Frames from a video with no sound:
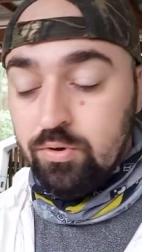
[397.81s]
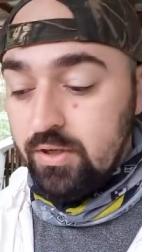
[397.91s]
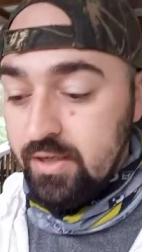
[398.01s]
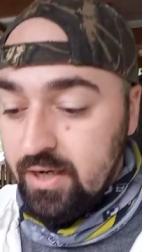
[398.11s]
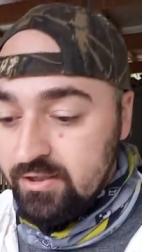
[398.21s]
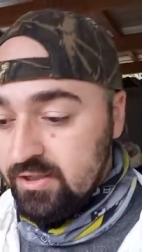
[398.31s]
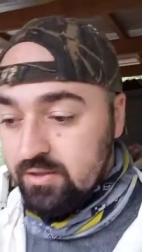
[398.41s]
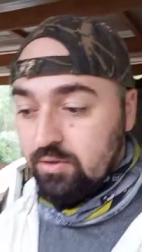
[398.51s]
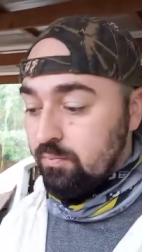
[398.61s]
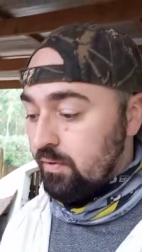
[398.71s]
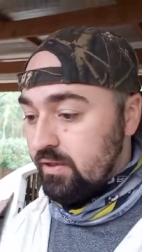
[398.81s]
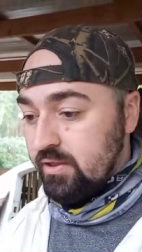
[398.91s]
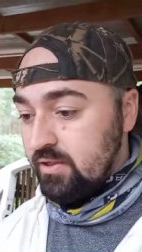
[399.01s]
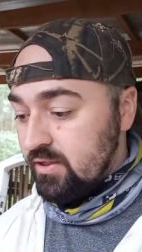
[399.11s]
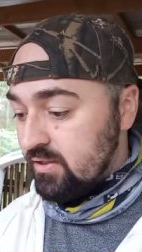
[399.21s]
and I just
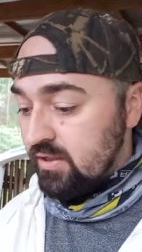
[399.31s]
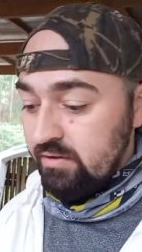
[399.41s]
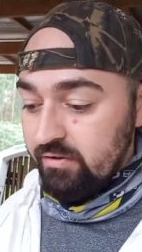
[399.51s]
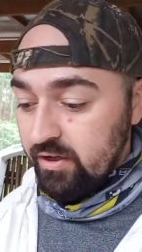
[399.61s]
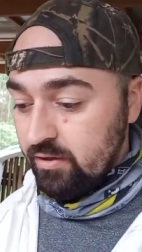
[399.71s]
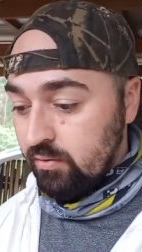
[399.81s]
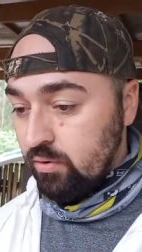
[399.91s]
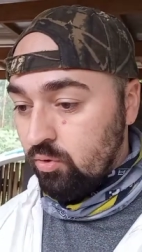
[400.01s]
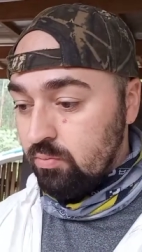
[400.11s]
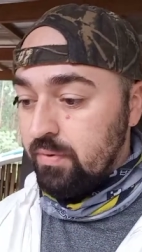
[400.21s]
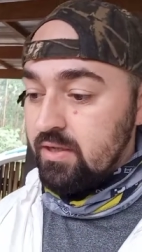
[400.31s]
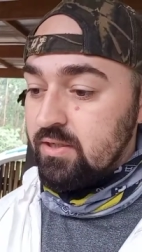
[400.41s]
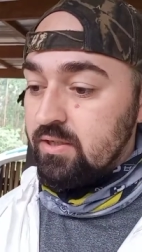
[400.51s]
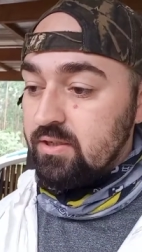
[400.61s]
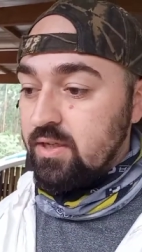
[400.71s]
completely never hit the record button
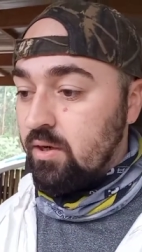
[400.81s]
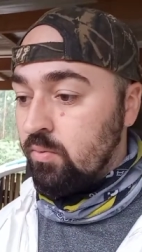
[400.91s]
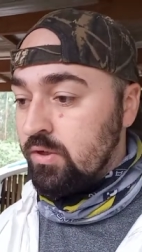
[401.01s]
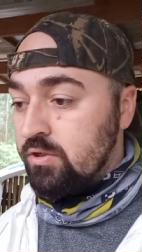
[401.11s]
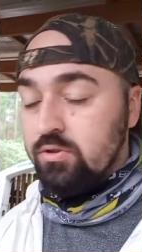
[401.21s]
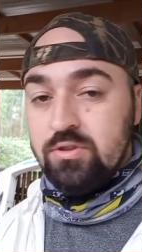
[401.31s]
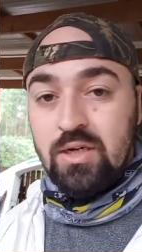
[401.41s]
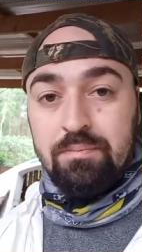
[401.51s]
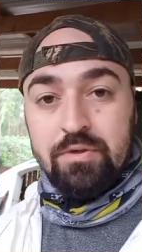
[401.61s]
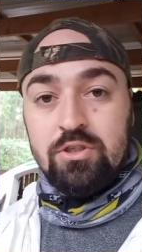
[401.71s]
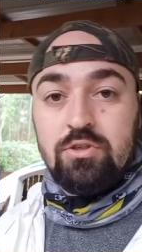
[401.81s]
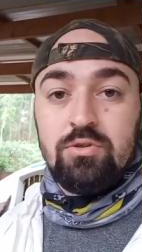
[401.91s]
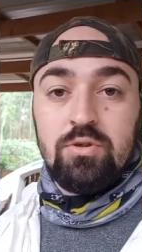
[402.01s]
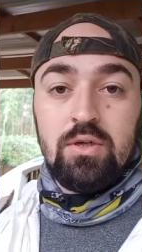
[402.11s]
because I wanted to jump into